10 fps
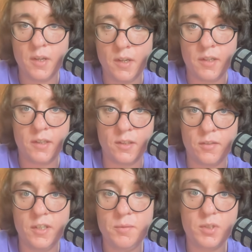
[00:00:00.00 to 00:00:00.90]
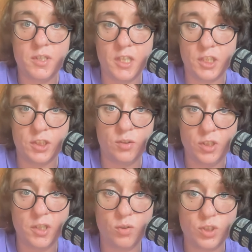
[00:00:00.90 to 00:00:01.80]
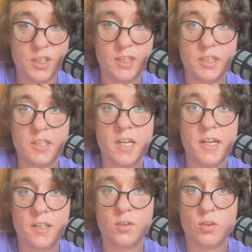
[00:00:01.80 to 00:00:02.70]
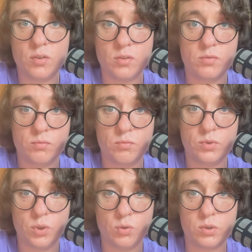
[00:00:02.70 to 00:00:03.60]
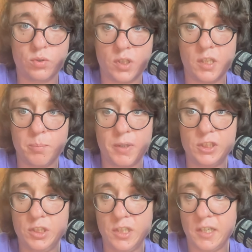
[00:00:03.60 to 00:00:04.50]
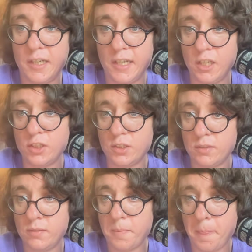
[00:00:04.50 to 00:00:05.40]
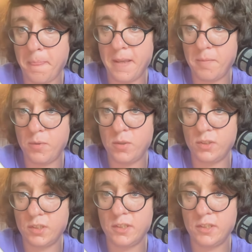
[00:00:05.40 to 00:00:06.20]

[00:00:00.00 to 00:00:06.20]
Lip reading: now we need a text area, but it's almost the same. Just create another folder, textarea.